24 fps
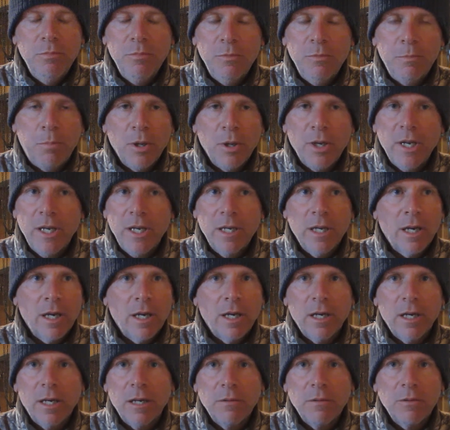putting
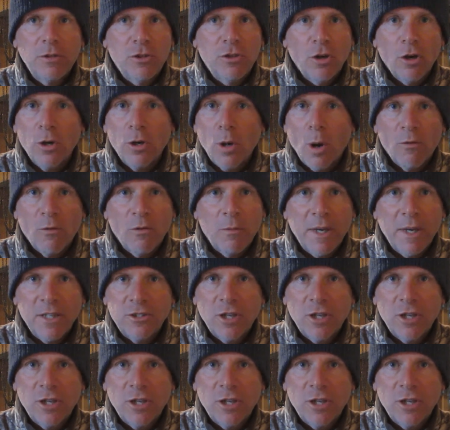dirt over my